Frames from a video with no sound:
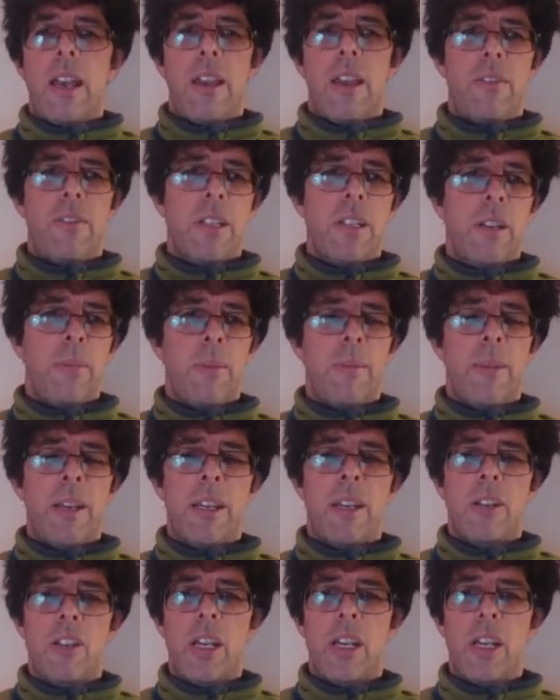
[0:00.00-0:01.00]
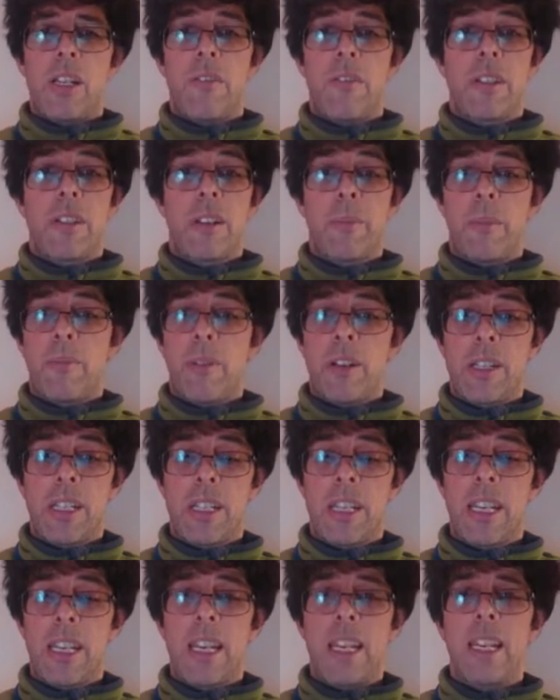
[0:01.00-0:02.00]
Every time you make a change, every time you press a
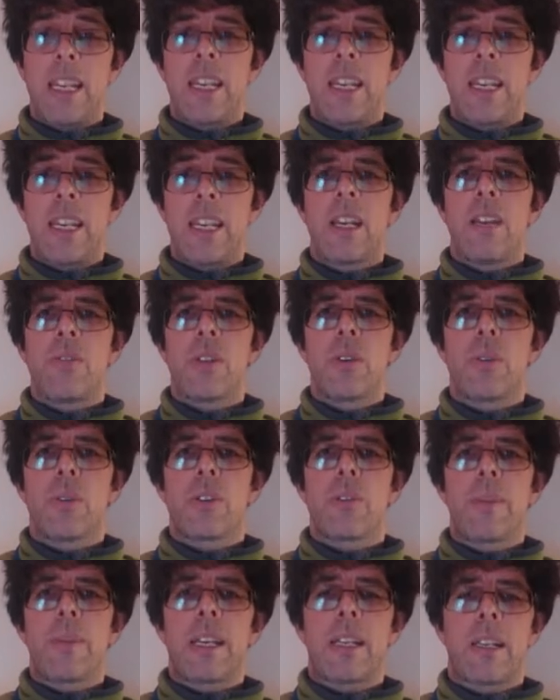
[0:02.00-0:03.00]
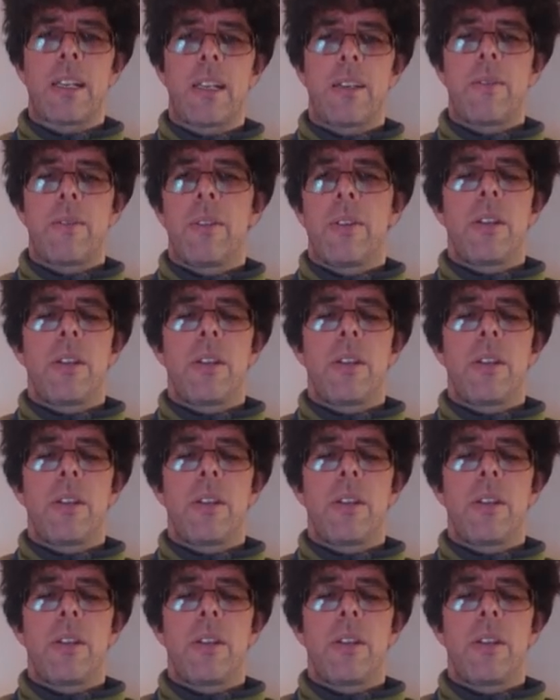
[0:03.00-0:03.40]
key, it saves it automatically.